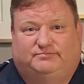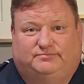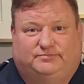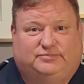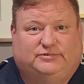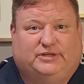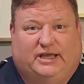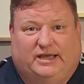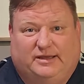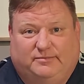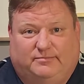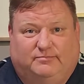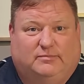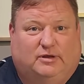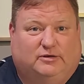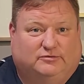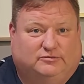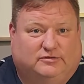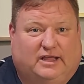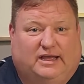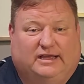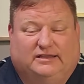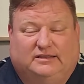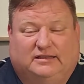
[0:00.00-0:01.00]
say
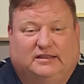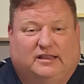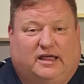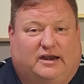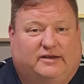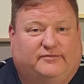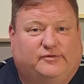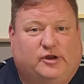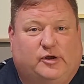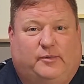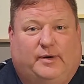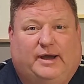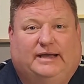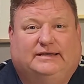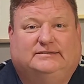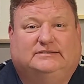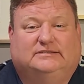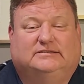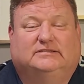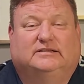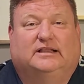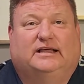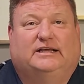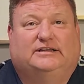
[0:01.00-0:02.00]
most likely a lot of your
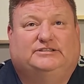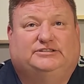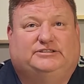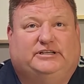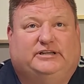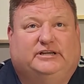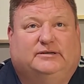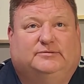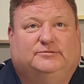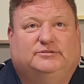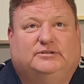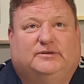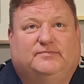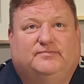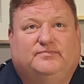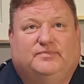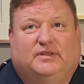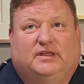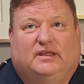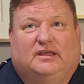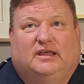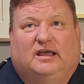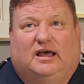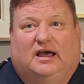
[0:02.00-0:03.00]
Oasis class ships,
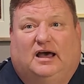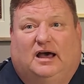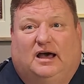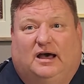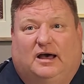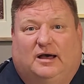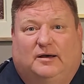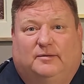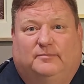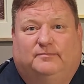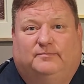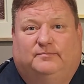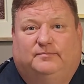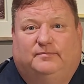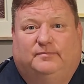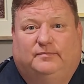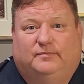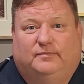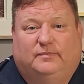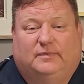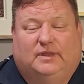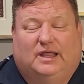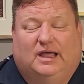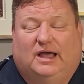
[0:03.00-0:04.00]

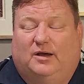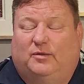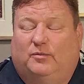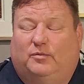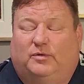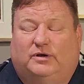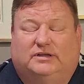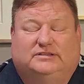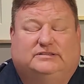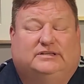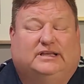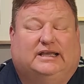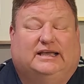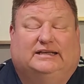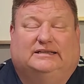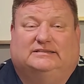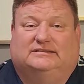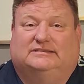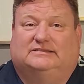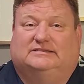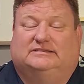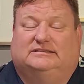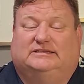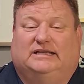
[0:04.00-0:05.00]
was
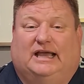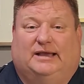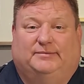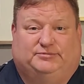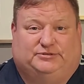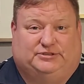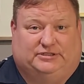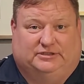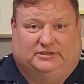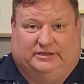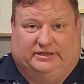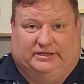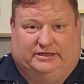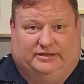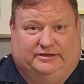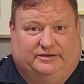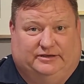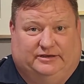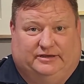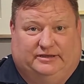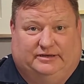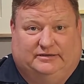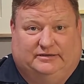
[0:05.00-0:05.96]
exceptionally good.